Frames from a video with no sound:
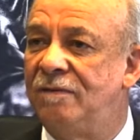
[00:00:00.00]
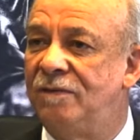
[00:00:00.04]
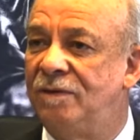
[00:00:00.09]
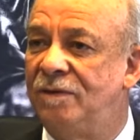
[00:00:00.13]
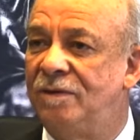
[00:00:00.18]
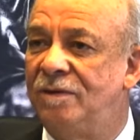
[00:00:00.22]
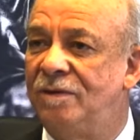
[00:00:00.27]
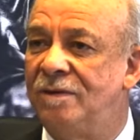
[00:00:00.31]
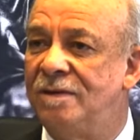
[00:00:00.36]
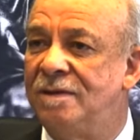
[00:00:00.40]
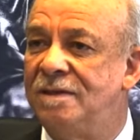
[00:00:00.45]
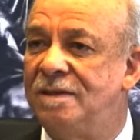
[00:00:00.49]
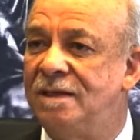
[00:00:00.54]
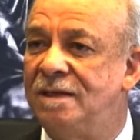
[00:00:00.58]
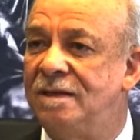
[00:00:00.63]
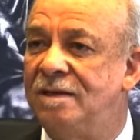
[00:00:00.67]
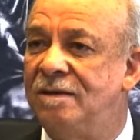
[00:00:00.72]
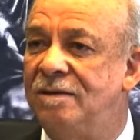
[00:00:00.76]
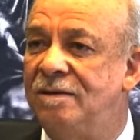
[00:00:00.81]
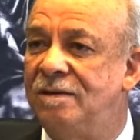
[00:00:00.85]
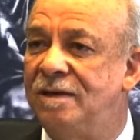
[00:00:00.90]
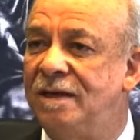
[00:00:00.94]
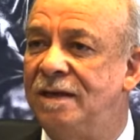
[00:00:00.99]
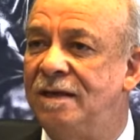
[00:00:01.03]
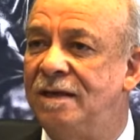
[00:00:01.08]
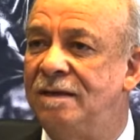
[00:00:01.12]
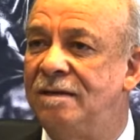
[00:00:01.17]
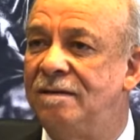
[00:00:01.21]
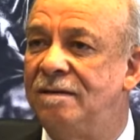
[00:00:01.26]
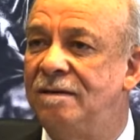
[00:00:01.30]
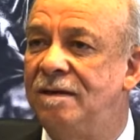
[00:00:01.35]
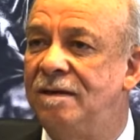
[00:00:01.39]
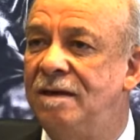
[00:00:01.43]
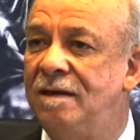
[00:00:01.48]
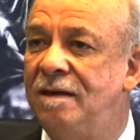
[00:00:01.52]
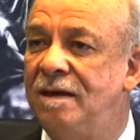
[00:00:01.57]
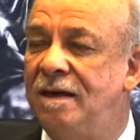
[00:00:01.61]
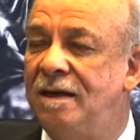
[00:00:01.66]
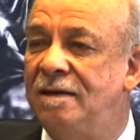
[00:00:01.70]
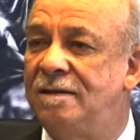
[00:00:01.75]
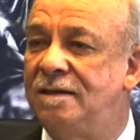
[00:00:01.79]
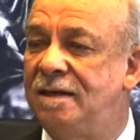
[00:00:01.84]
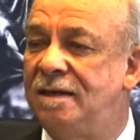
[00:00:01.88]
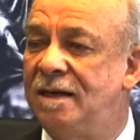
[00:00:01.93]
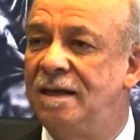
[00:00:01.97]
would have to consent to that.
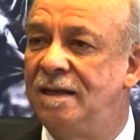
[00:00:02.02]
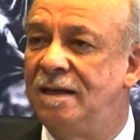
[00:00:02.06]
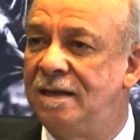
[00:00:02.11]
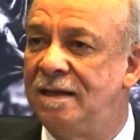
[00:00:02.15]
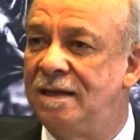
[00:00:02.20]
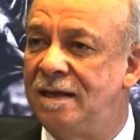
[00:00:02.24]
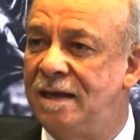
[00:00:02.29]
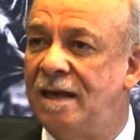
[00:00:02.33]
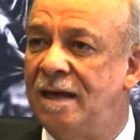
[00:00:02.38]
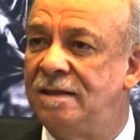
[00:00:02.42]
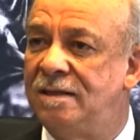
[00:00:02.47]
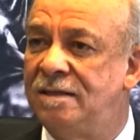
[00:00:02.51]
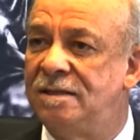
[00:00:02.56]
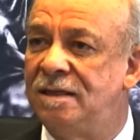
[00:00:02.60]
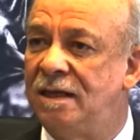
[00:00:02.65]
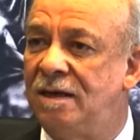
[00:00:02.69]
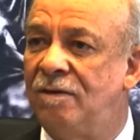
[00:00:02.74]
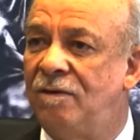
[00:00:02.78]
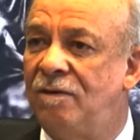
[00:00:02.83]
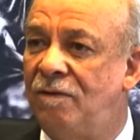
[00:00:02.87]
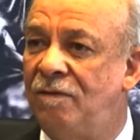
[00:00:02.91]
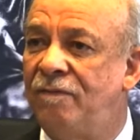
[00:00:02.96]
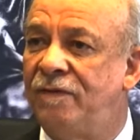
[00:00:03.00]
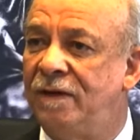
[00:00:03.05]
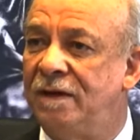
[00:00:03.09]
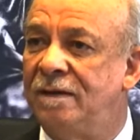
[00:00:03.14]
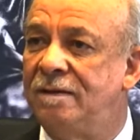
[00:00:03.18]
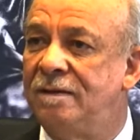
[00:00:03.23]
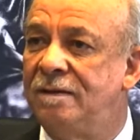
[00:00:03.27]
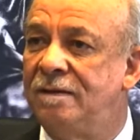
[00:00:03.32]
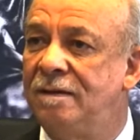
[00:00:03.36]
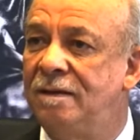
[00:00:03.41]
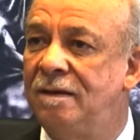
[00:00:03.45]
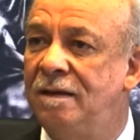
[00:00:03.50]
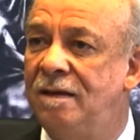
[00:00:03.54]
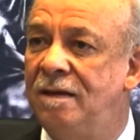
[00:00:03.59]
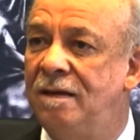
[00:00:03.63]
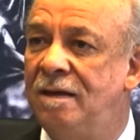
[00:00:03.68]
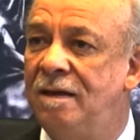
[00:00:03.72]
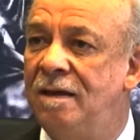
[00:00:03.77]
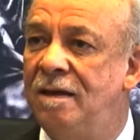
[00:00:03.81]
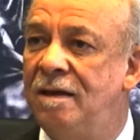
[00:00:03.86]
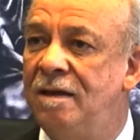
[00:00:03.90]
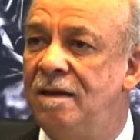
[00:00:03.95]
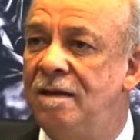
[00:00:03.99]
That's really the nutshell of it.
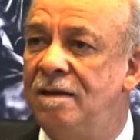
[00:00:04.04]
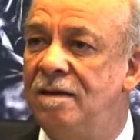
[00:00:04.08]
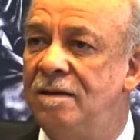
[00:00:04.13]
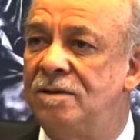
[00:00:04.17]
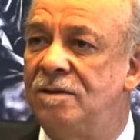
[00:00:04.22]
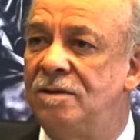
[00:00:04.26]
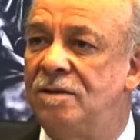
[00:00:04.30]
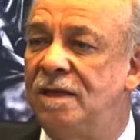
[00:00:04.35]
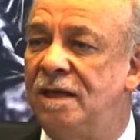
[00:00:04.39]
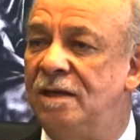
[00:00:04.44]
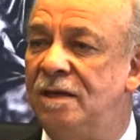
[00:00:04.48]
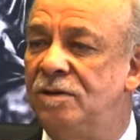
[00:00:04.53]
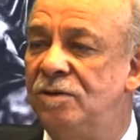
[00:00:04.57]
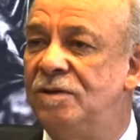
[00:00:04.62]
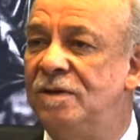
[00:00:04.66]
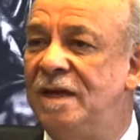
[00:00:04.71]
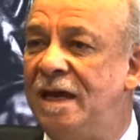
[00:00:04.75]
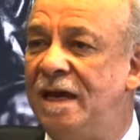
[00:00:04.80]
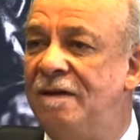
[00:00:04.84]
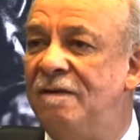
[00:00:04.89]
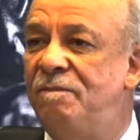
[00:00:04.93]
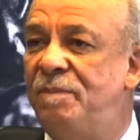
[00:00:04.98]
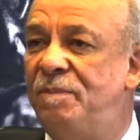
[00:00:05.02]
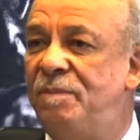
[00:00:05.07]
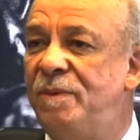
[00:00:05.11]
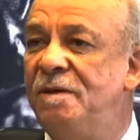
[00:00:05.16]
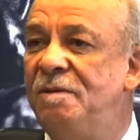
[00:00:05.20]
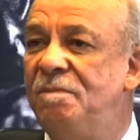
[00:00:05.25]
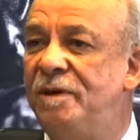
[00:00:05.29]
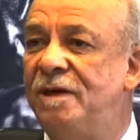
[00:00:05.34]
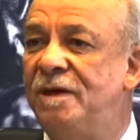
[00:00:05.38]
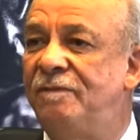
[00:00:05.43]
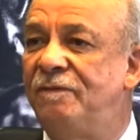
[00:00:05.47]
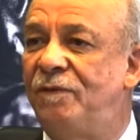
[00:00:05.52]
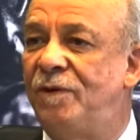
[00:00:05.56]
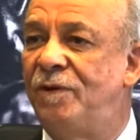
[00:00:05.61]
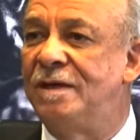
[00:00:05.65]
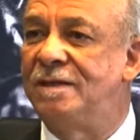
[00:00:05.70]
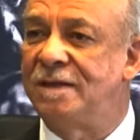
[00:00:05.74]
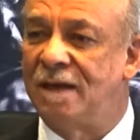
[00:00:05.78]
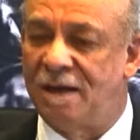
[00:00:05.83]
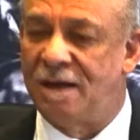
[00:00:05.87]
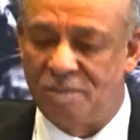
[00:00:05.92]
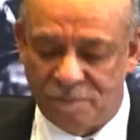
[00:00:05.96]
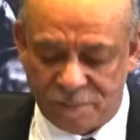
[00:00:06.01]
So that you'd have people,
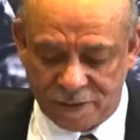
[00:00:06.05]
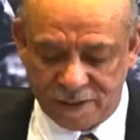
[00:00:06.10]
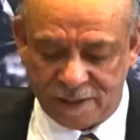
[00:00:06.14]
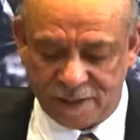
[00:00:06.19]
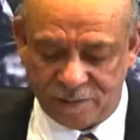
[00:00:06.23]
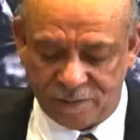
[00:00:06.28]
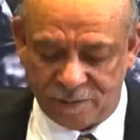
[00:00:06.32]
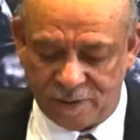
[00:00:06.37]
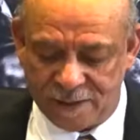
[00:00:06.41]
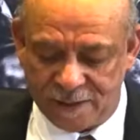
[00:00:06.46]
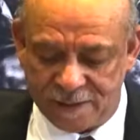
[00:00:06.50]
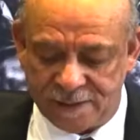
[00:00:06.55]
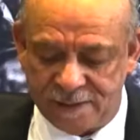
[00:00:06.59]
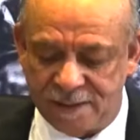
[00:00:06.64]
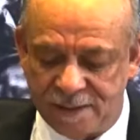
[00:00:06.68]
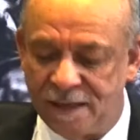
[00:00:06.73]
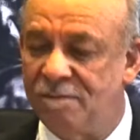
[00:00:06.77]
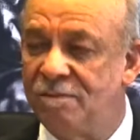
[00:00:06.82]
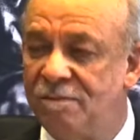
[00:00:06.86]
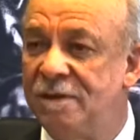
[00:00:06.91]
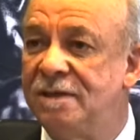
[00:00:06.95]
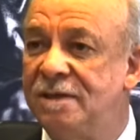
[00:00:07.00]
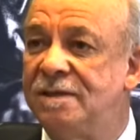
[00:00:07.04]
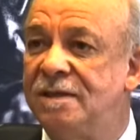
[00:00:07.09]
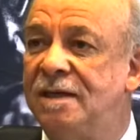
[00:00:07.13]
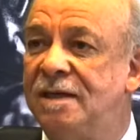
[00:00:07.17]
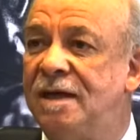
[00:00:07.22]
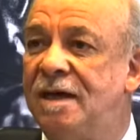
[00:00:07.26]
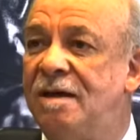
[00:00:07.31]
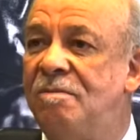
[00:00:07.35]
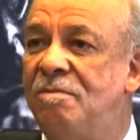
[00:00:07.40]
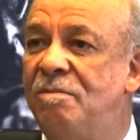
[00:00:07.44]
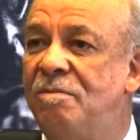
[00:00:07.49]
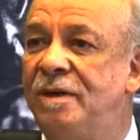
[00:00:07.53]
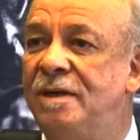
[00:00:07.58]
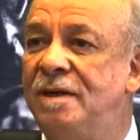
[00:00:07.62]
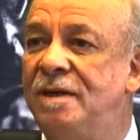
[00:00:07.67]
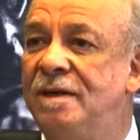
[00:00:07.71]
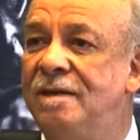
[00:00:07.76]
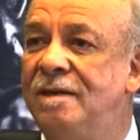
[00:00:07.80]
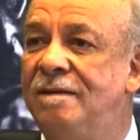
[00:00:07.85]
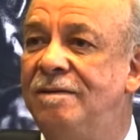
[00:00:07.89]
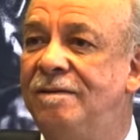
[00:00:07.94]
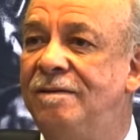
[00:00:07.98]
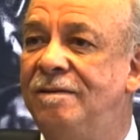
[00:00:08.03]
for example, that will establish a
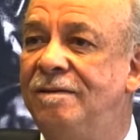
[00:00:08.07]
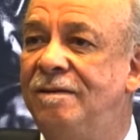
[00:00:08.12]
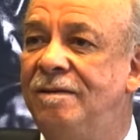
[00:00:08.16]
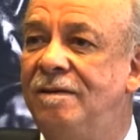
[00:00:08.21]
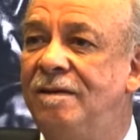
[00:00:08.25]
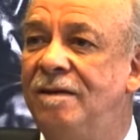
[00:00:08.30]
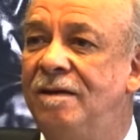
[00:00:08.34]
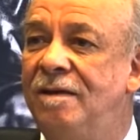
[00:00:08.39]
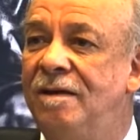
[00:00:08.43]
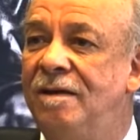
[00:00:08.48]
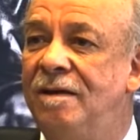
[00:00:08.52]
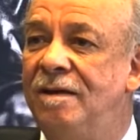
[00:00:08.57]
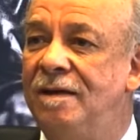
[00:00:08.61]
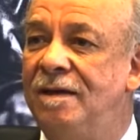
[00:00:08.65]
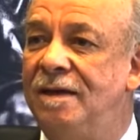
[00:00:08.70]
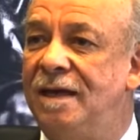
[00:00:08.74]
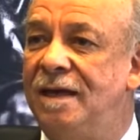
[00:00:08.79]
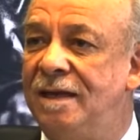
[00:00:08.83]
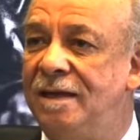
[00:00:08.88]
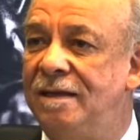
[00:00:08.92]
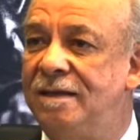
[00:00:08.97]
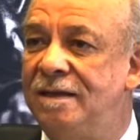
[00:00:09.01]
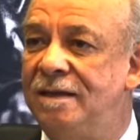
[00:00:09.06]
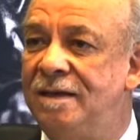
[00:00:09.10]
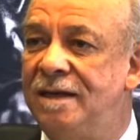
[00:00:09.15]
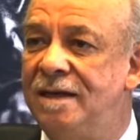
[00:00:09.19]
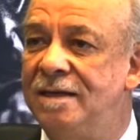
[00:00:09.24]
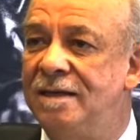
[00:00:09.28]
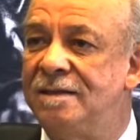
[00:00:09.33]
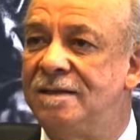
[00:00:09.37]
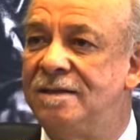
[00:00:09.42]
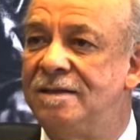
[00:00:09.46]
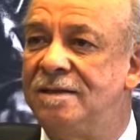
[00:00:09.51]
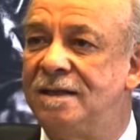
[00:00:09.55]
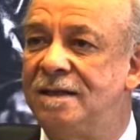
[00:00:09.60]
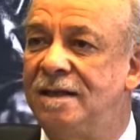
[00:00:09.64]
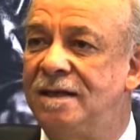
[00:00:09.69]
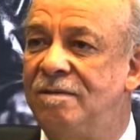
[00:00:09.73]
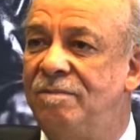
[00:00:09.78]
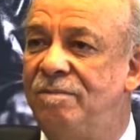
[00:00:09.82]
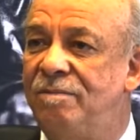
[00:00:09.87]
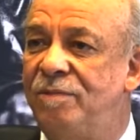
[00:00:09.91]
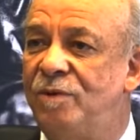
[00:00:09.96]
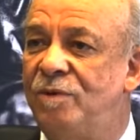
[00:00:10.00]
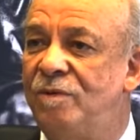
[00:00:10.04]
company, get the
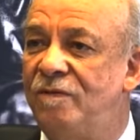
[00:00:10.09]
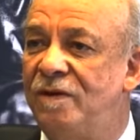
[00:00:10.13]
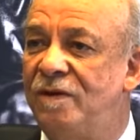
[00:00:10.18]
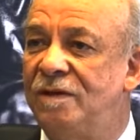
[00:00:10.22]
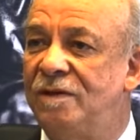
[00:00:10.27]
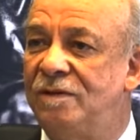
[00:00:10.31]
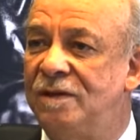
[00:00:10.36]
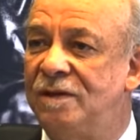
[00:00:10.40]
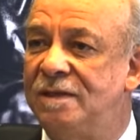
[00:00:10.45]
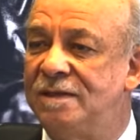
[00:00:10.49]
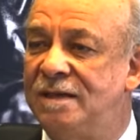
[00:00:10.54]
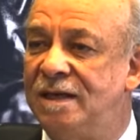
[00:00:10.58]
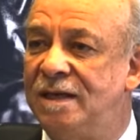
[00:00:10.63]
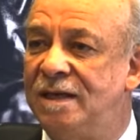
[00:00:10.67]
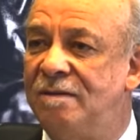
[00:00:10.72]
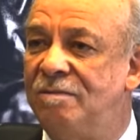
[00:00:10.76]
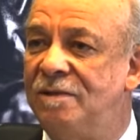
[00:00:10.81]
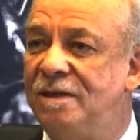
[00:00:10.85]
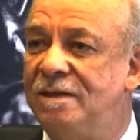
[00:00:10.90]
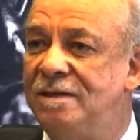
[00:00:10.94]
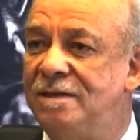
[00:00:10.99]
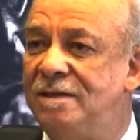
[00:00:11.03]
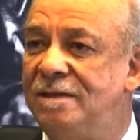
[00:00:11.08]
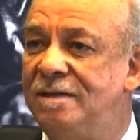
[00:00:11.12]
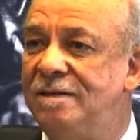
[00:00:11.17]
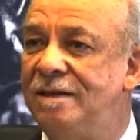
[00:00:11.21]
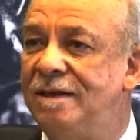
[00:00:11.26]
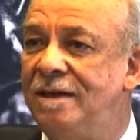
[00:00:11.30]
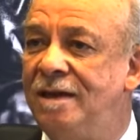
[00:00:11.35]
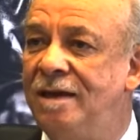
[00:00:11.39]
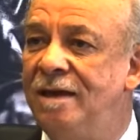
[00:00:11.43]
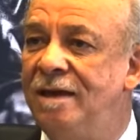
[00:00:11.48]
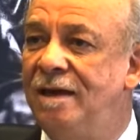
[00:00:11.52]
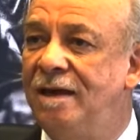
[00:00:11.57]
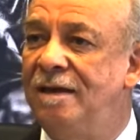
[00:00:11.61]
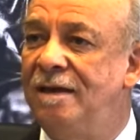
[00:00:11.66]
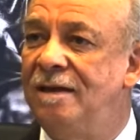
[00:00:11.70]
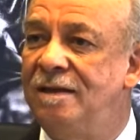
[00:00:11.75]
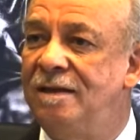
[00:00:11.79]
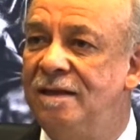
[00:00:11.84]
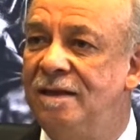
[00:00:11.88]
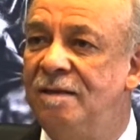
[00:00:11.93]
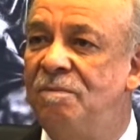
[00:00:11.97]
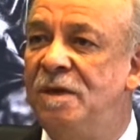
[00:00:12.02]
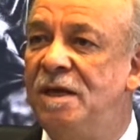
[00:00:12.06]
necessary approval to establish it,
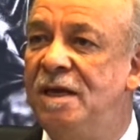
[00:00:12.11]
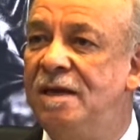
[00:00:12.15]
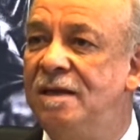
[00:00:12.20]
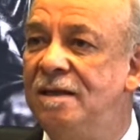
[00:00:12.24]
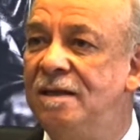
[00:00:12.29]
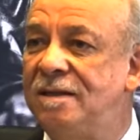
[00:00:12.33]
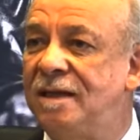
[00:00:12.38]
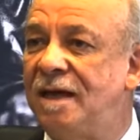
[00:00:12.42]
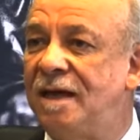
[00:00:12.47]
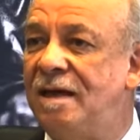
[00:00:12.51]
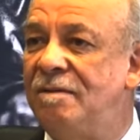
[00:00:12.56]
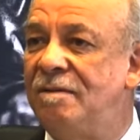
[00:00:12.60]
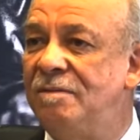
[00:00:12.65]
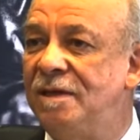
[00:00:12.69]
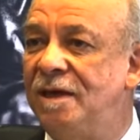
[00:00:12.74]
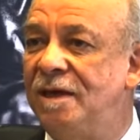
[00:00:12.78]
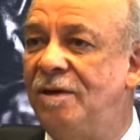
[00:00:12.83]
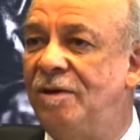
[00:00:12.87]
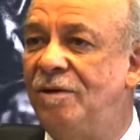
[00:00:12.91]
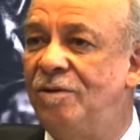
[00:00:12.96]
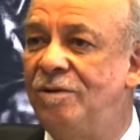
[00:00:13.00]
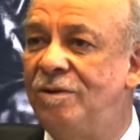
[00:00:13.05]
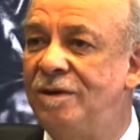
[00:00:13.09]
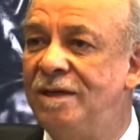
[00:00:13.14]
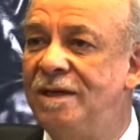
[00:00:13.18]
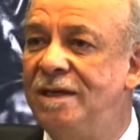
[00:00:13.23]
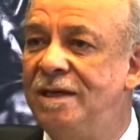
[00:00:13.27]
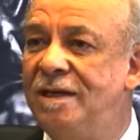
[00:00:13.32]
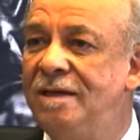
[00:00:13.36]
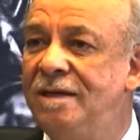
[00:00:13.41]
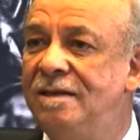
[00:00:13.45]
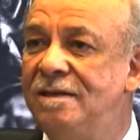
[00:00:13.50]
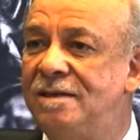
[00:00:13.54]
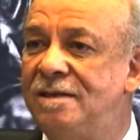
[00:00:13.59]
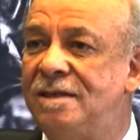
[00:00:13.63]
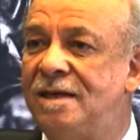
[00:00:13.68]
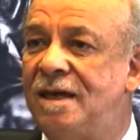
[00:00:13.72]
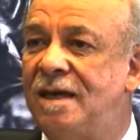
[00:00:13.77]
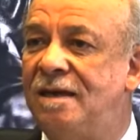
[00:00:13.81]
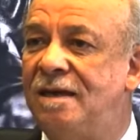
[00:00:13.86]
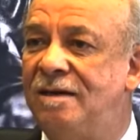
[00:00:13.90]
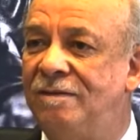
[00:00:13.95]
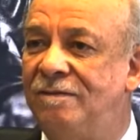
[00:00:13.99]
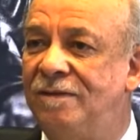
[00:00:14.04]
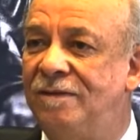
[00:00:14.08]
and in the meantime, the whole
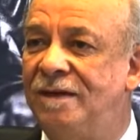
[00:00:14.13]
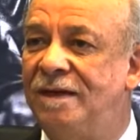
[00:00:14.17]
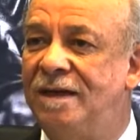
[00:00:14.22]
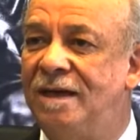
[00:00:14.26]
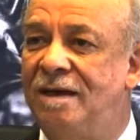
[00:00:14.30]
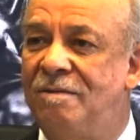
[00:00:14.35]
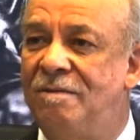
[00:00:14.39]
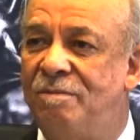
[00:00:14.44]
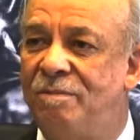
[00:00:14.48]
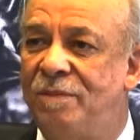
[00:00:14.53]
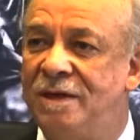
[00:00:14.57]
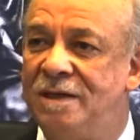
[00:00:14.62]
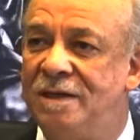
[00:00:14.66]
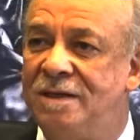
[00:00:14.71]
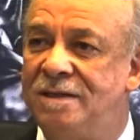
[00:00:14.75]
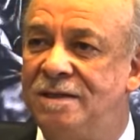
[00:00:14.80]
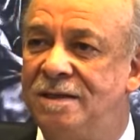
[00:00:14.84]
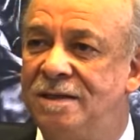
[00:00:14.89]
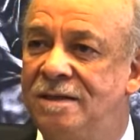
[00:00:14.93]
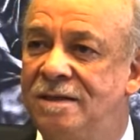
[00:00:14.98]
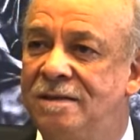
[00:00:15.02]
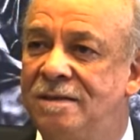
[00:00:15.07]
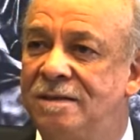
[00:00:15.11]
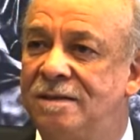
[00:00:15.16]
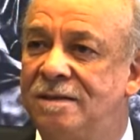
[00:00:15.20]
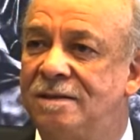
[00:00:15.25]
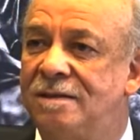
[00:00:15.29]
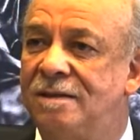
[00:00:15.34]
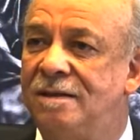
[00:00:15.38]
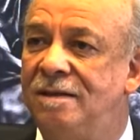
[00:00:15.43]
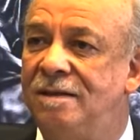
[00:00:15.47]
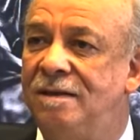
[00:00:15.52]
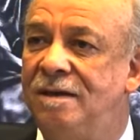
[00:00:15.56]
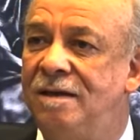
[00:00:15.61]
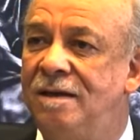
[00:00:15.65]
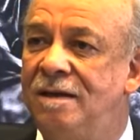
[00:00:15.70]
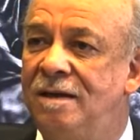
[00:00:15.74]
inside of the company changes.